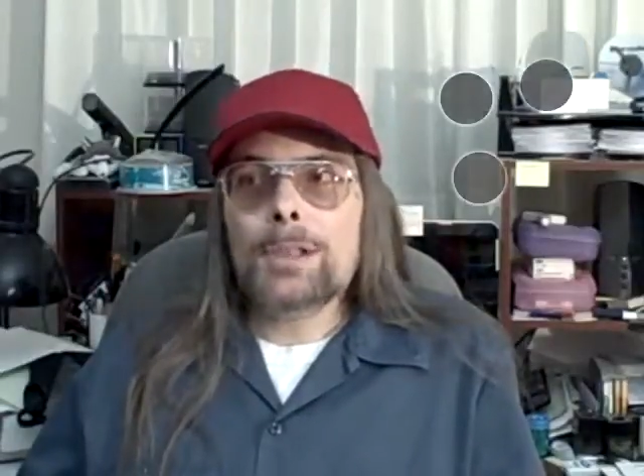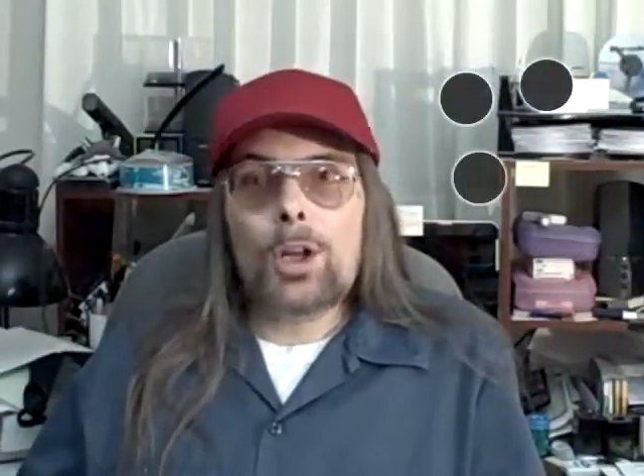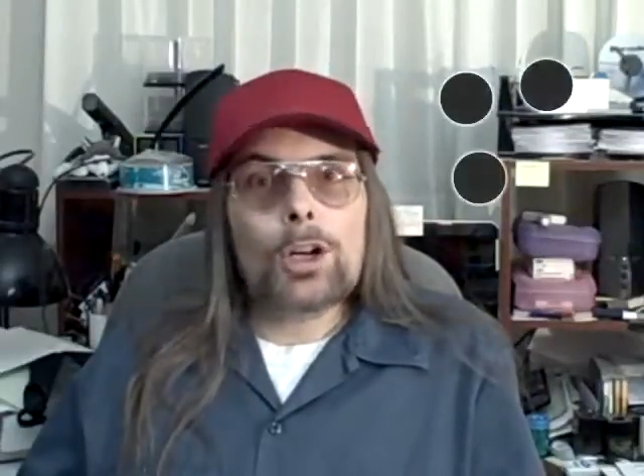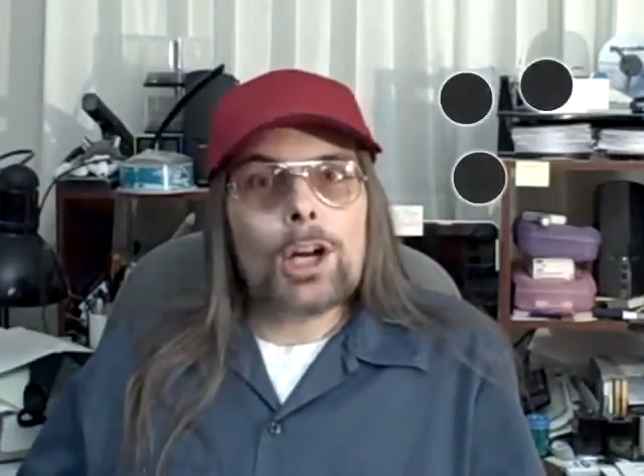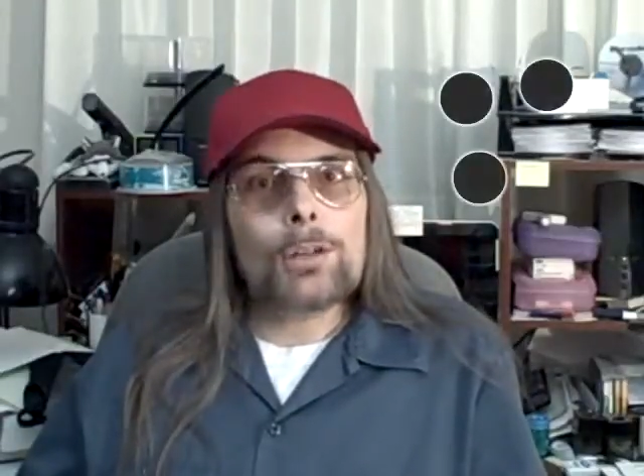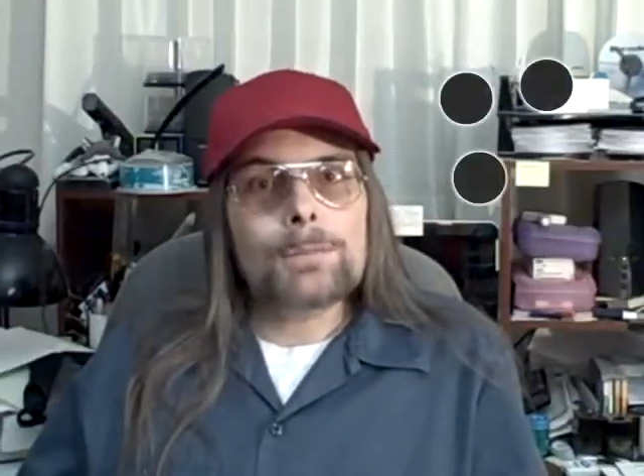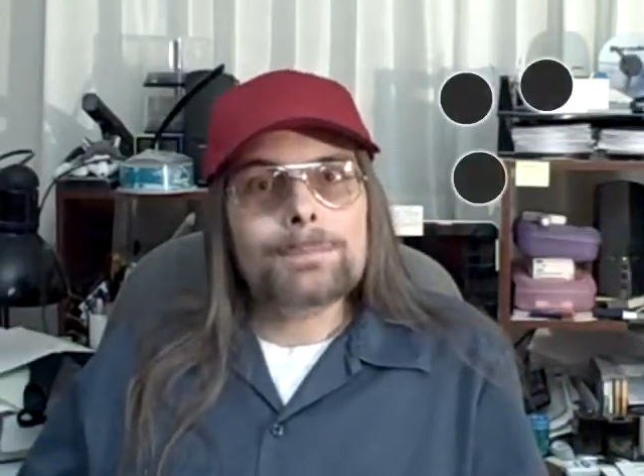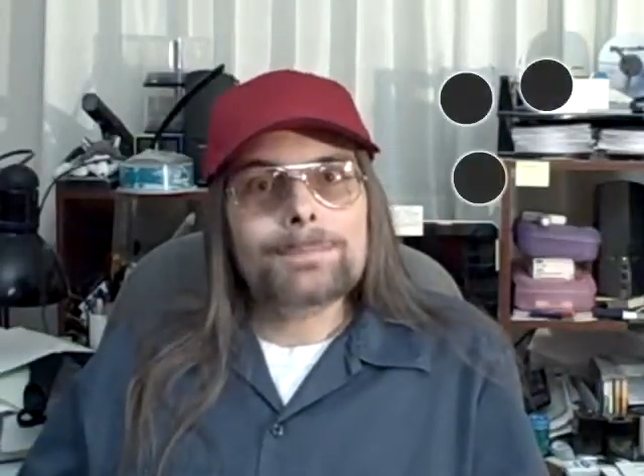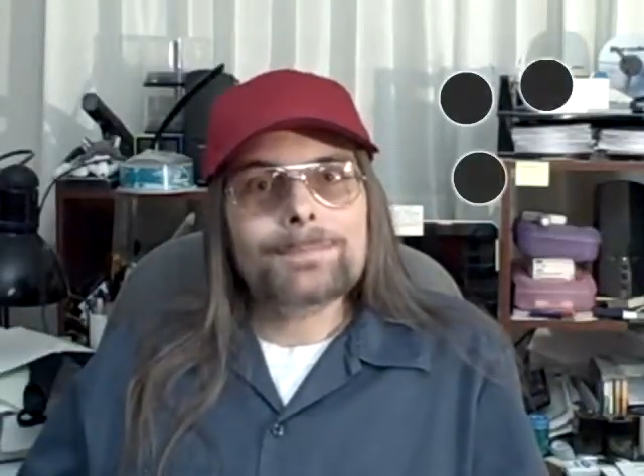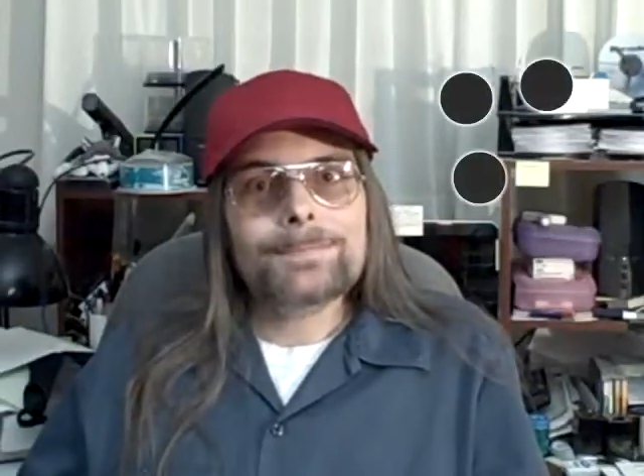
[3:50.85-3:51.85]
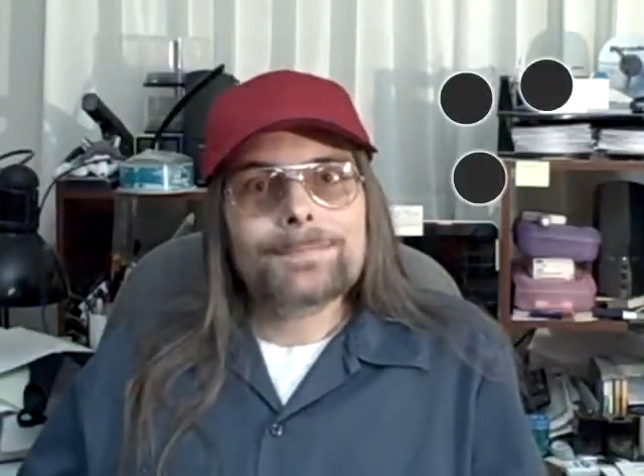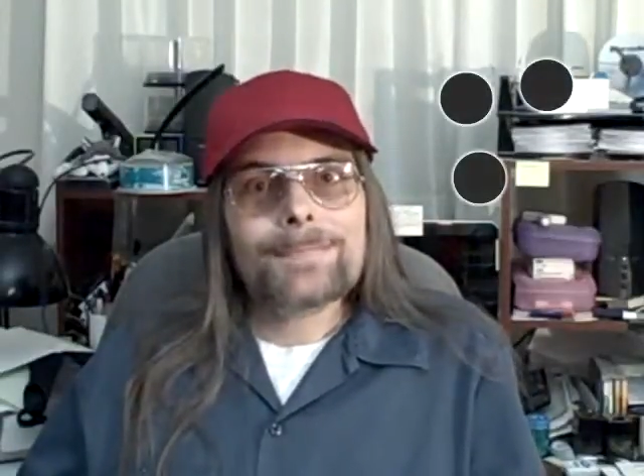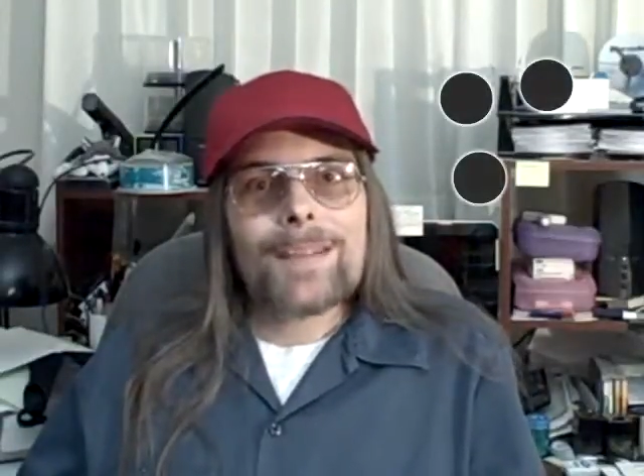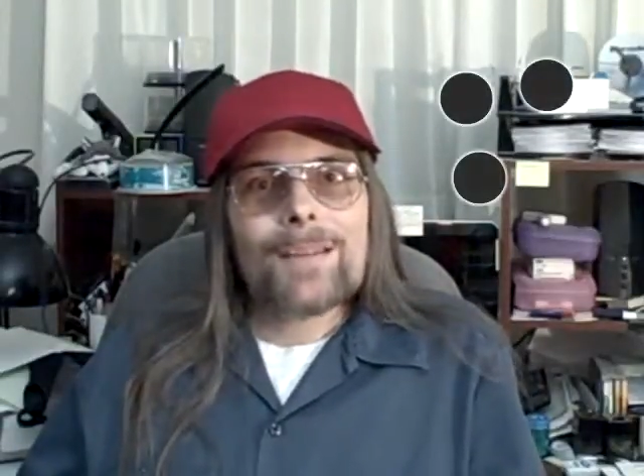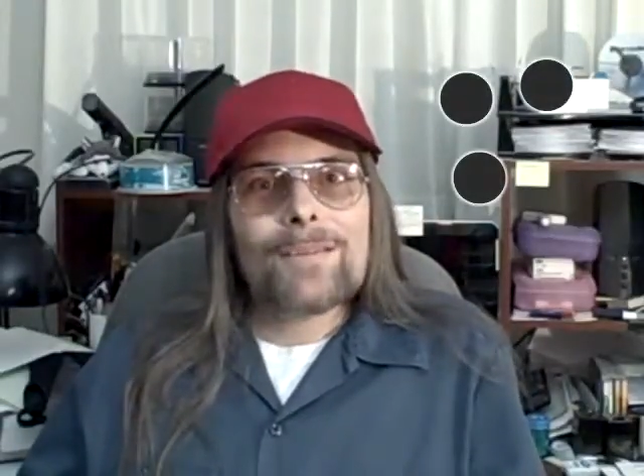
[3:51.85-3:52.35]
logo
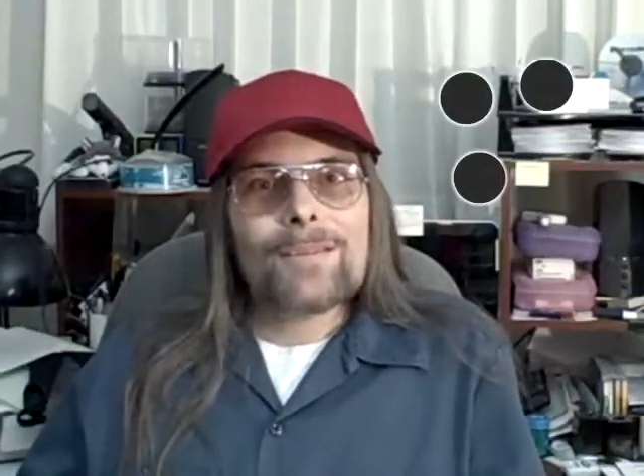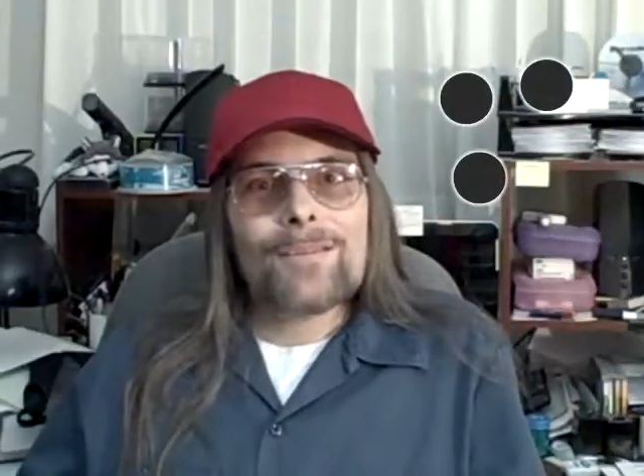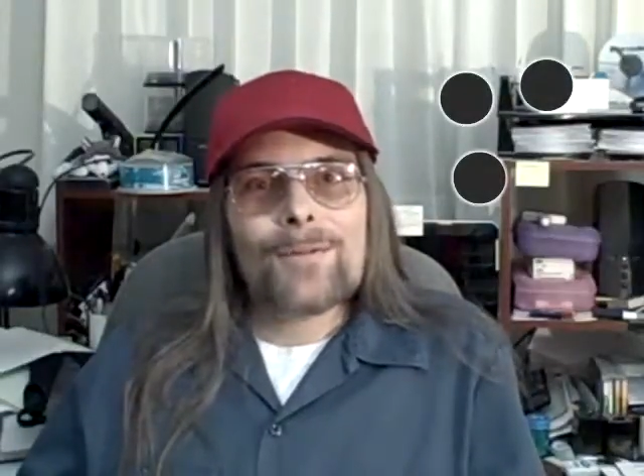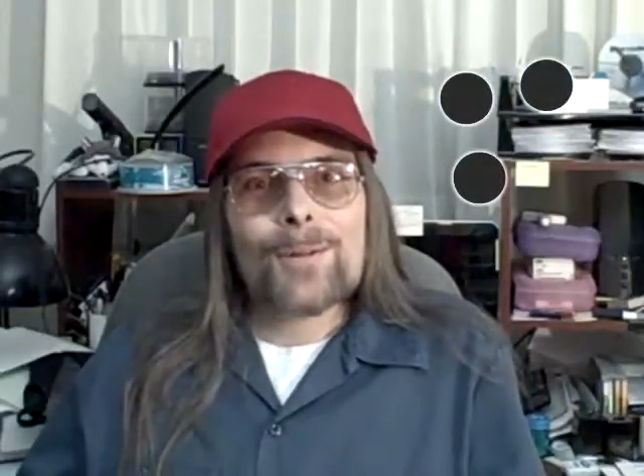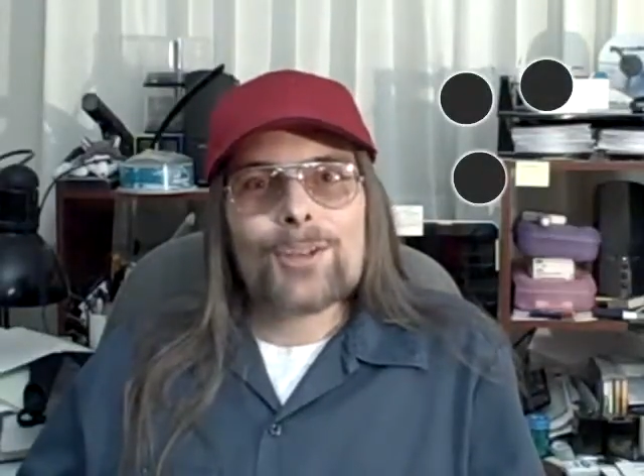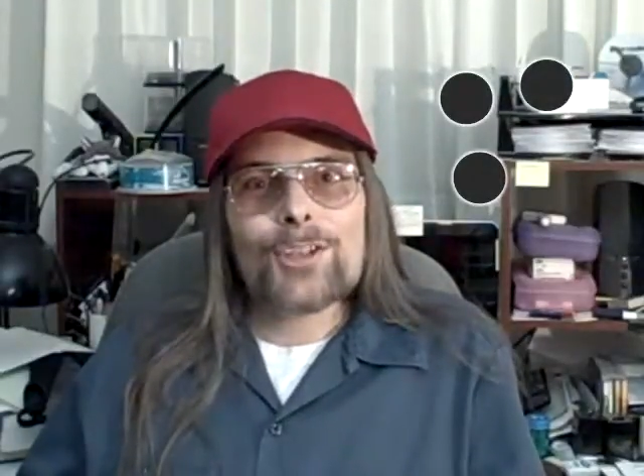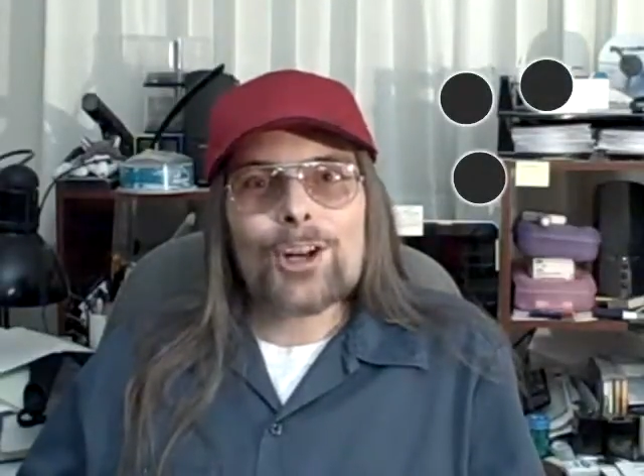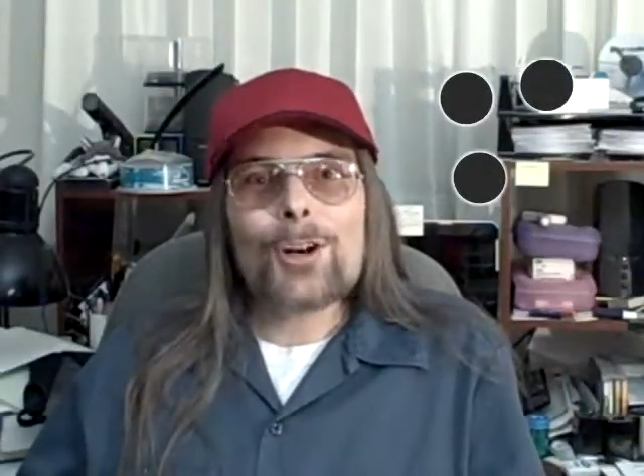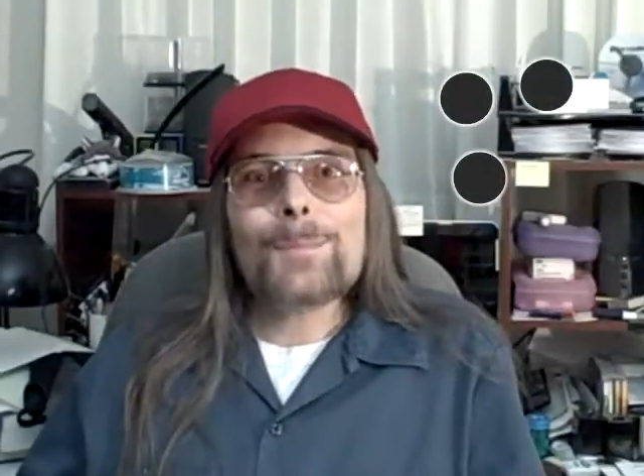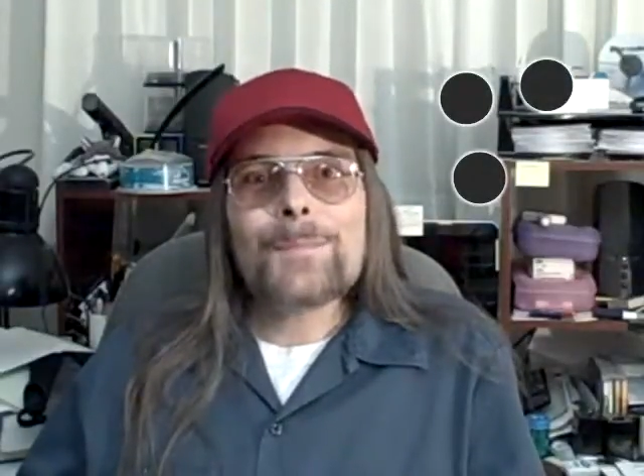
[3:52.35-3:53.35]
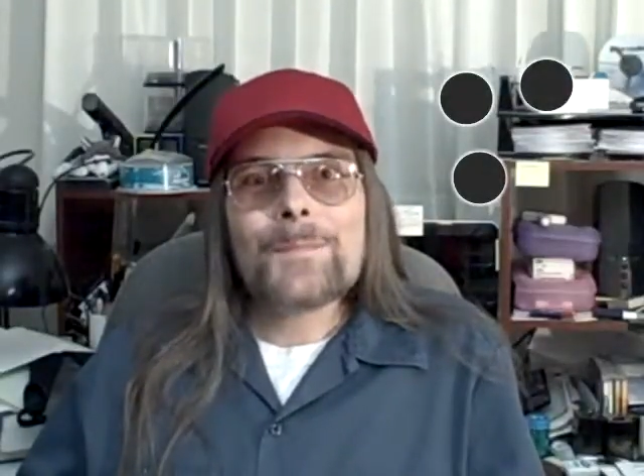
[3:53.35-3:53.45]
for the show.